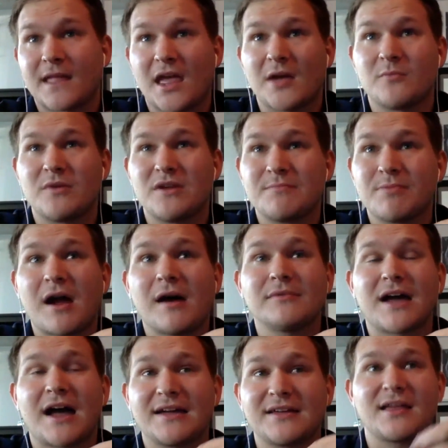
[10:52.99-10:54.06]
And
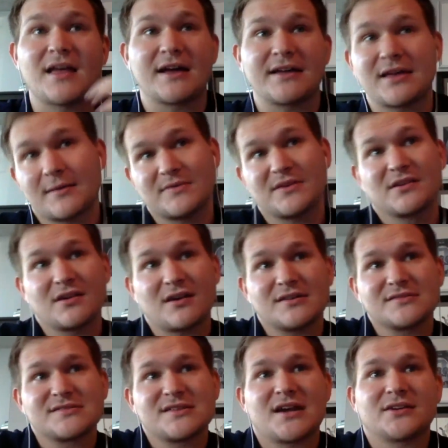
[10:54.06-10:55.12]
I kept in
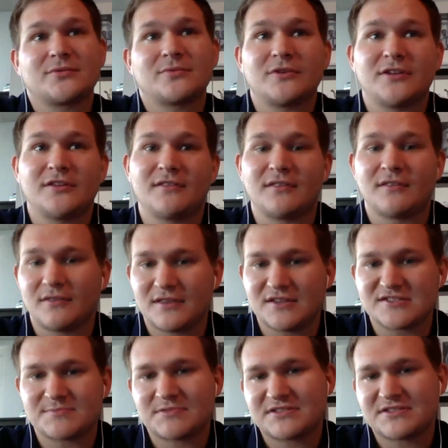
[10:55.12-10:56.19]
contact with
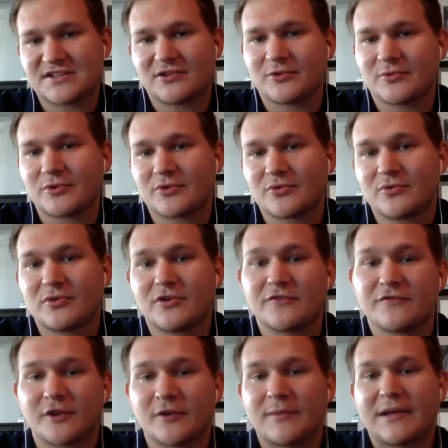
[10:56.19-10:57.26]
this particular recruiter
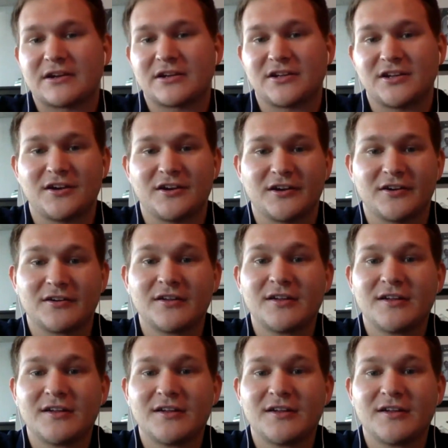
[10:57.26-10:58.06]
for about a year.